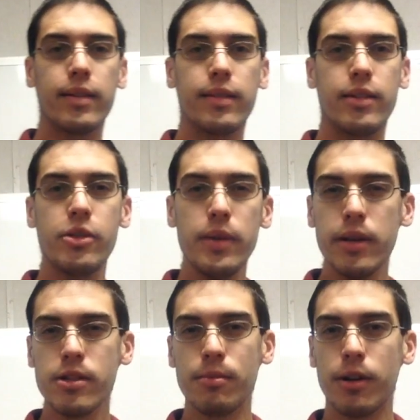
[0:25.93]
Did you hear
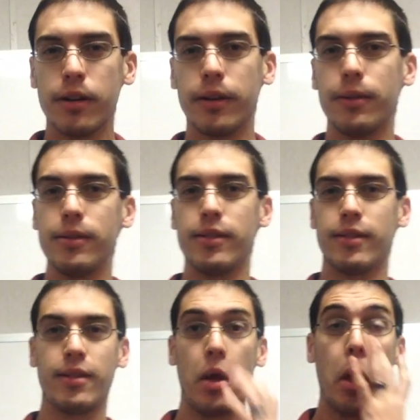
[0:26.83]
some wrong notes?
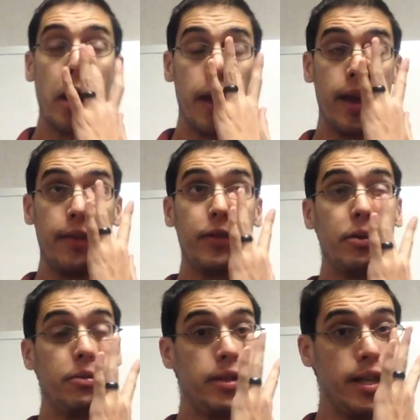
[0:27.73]
If
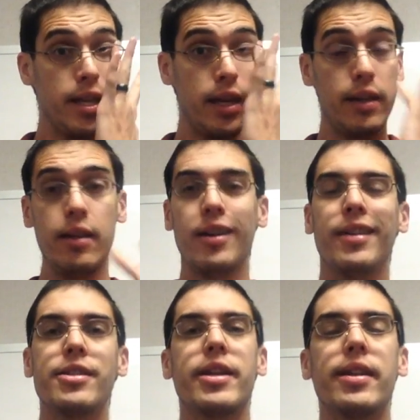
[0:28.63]
you did,
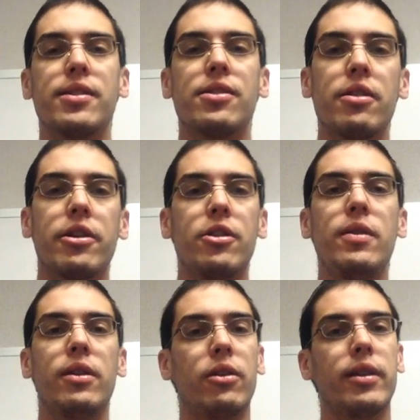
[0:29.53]
chances are you
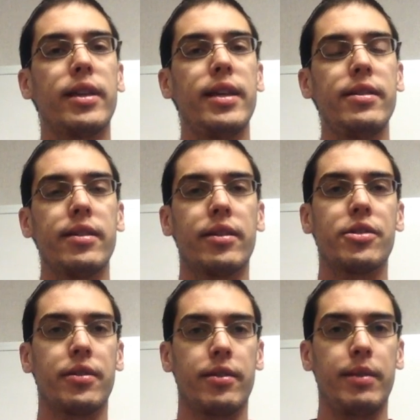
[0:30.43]
didn't look at the key
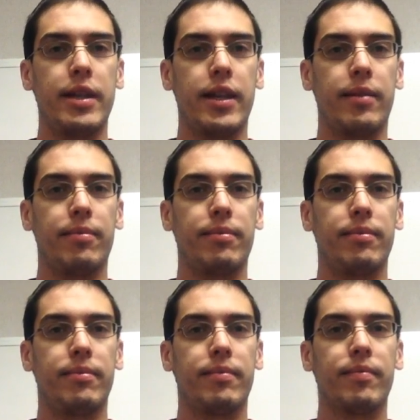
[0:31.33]
signature at the beginning.
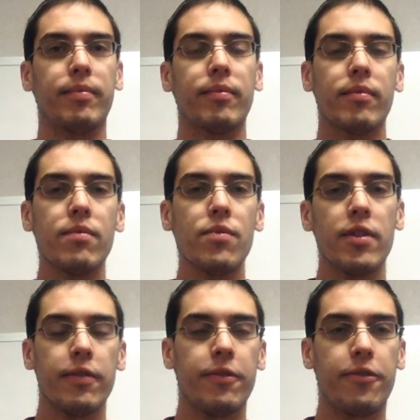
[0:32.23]

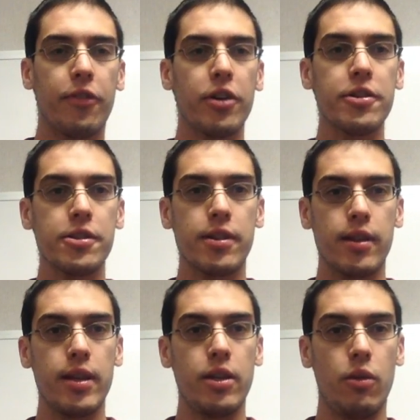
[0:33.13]
First
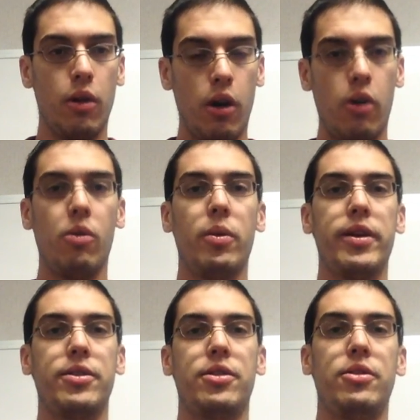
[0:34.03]
thing you
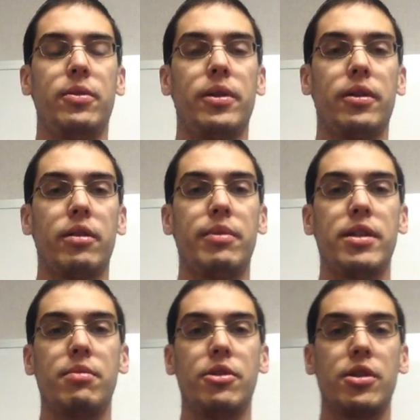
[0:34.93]
always do when you look at a
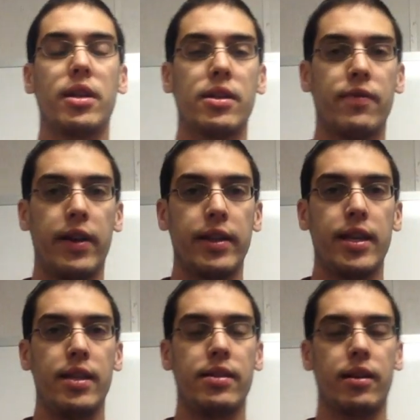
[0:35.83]
piece of music is find the
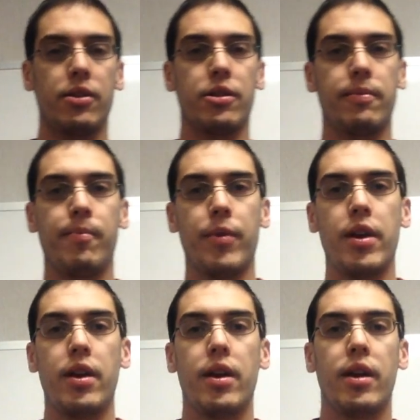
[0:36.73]
key signature.
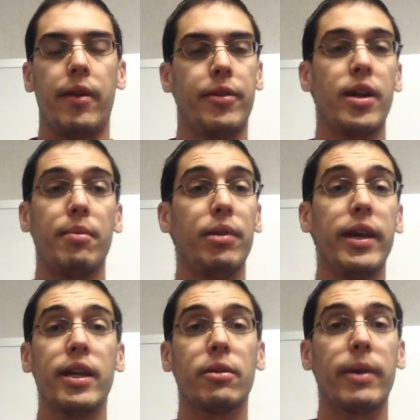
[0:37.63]
If you're not
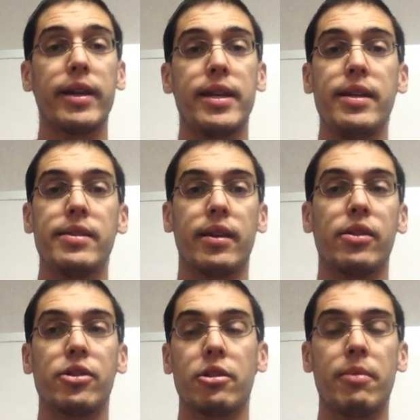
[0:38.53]
playing in the right key
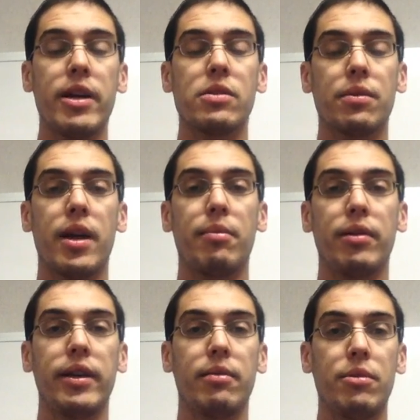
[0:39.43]
signature, you might as well not
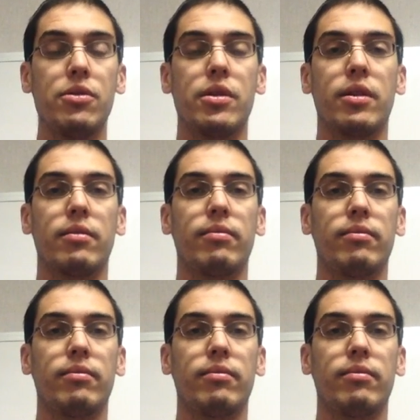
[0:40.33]
play the music.